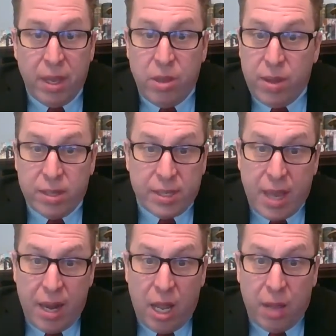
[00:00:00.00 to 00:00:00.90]
You can
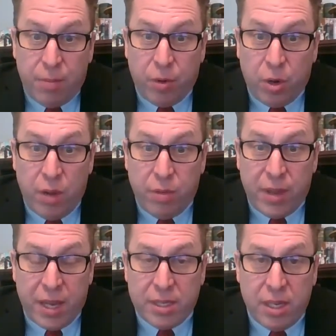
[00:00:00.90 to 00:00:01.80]
sign up for COVID
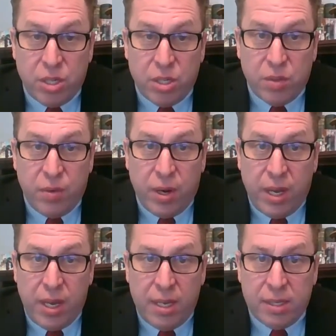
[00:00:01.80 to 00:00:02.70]
vaccinations
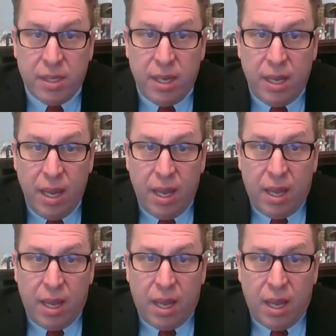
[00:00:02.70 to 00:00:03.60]
very easily
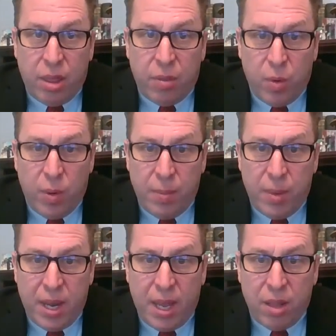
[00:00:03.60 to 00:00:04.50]
uh, through
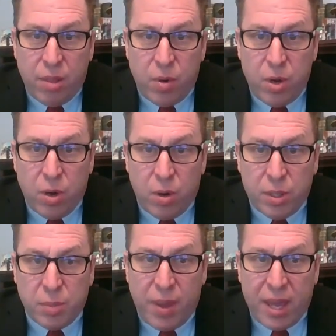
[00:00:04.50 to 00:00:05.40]
Immunet, through your
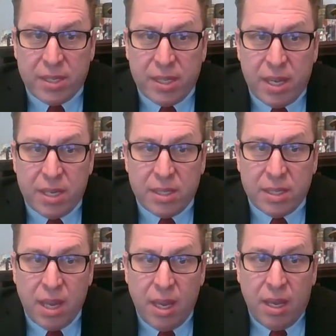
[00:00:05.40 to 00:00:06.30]
CRISP
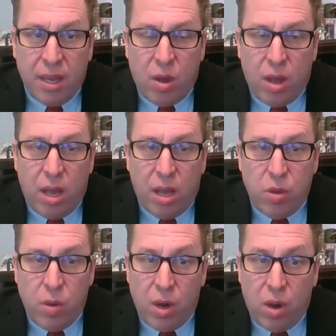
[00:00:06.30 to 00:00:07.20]
access. Uh,
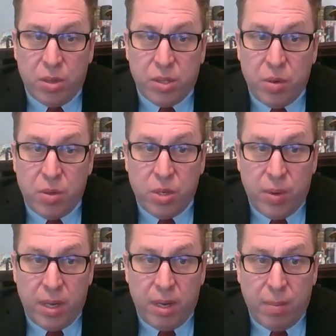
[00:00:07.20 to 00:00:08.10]
you can also do
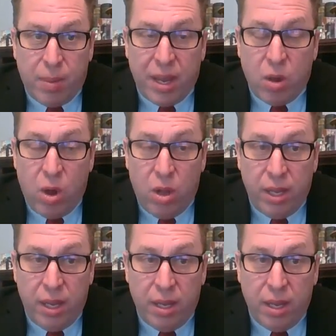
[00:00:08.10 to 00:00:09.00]
it by
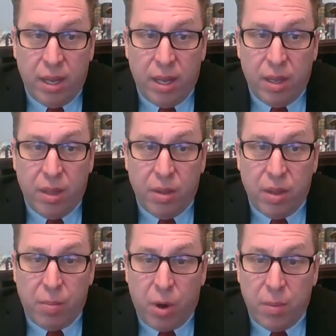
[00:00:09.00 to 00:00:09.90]
calling uh, the
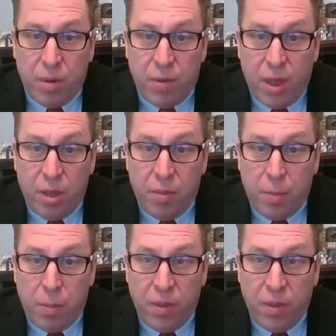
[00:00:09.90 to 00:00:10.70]
Department of Health